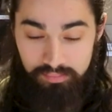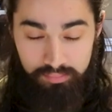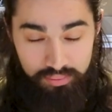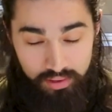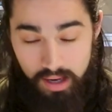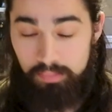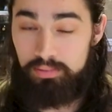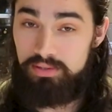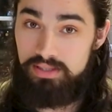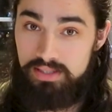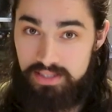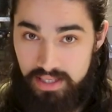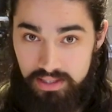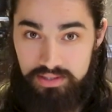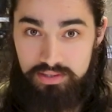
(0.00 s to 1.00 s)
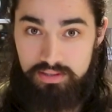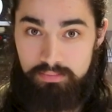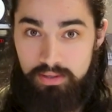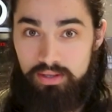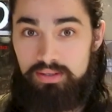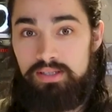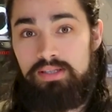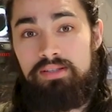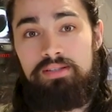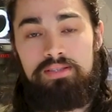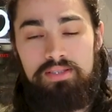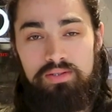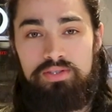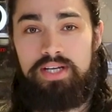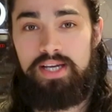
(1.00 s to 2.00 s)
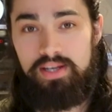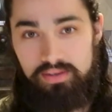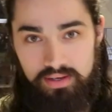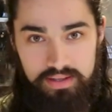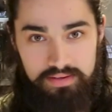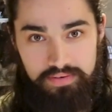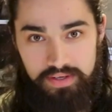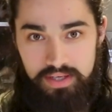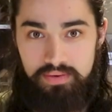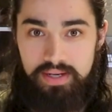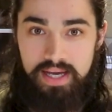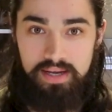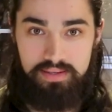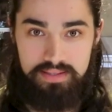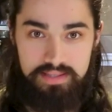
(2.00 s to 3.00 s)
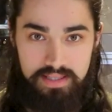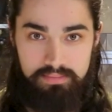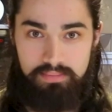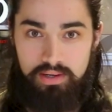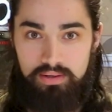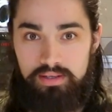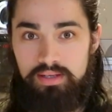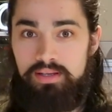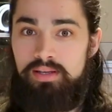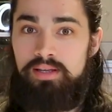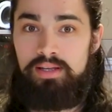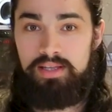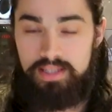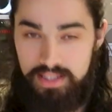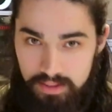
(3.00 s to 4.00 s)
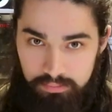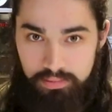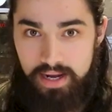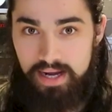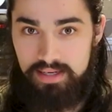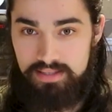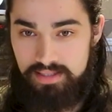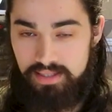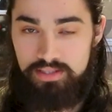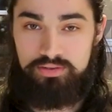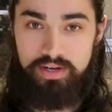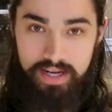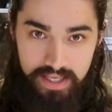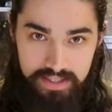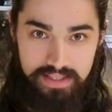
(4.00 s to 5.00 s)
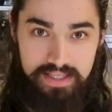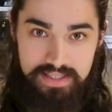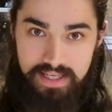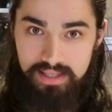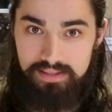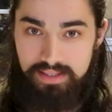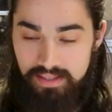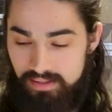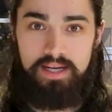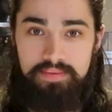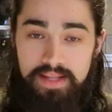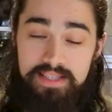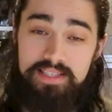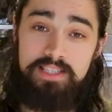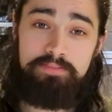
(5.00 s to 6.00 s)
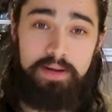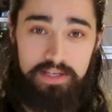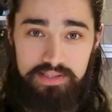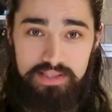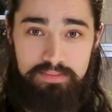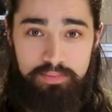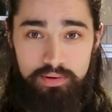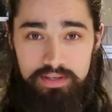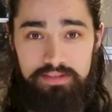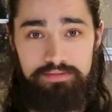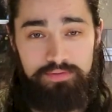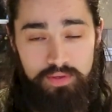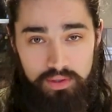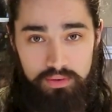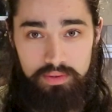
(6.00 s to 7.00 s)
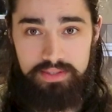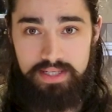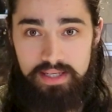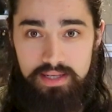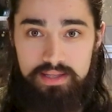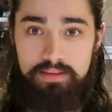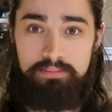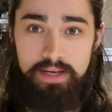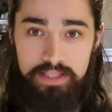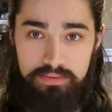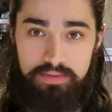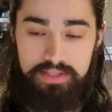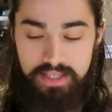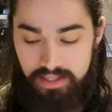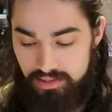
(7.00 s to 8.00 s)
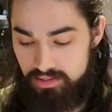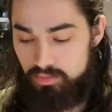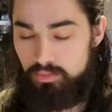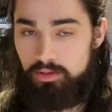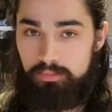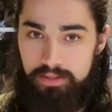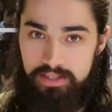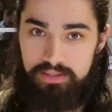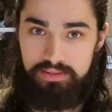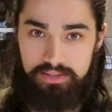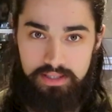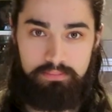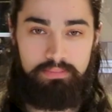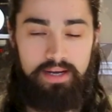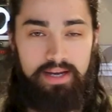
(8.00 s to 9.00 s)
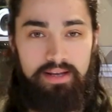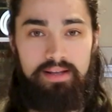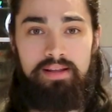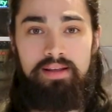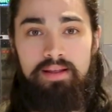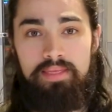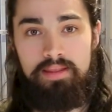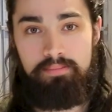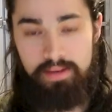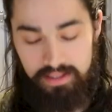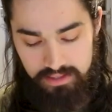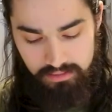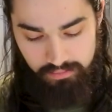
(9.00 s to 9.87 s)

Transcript: properly textured milk, go check out our other video on how to steam milk. Keep practicing, try and get that dialed in. And that's especially important for a Rosetta. The best Rosettas will be yielded by the best